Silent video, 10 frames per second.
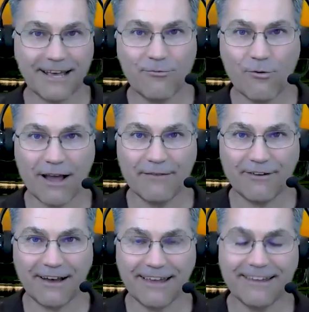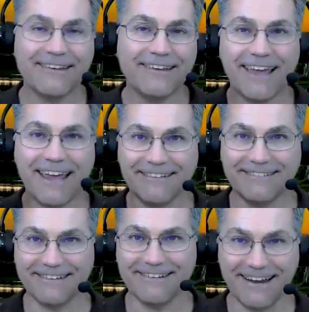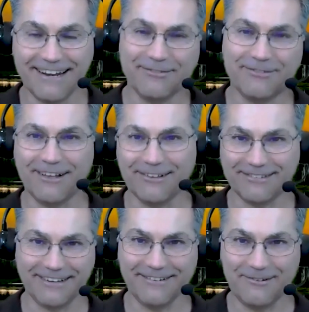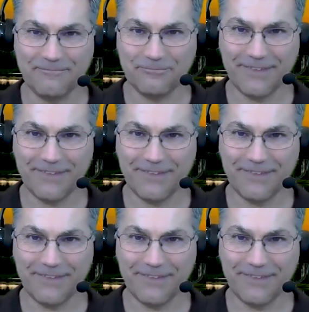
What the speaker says: have Wi-Fi and did not have cell signal.